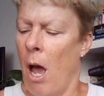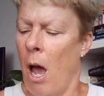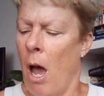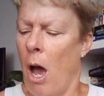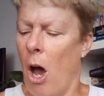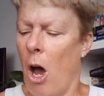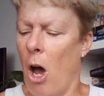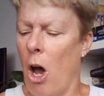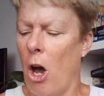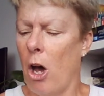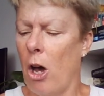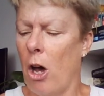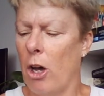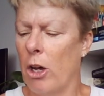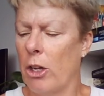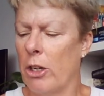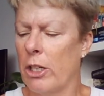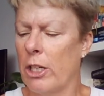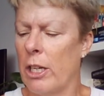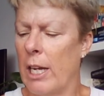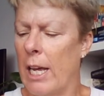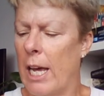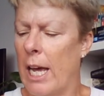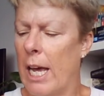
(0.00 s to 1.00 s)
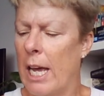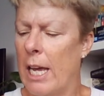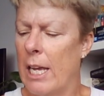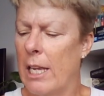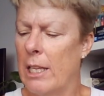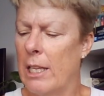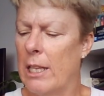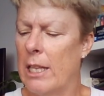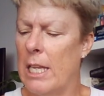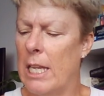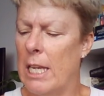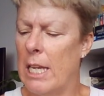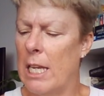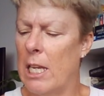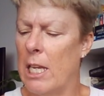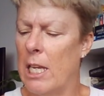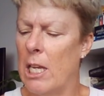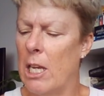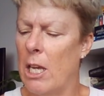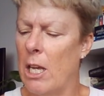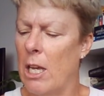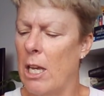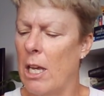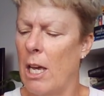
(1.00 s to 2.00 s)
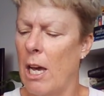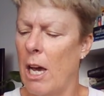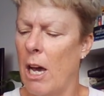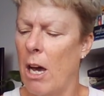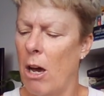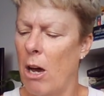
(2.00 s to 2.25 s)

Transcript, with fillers: on the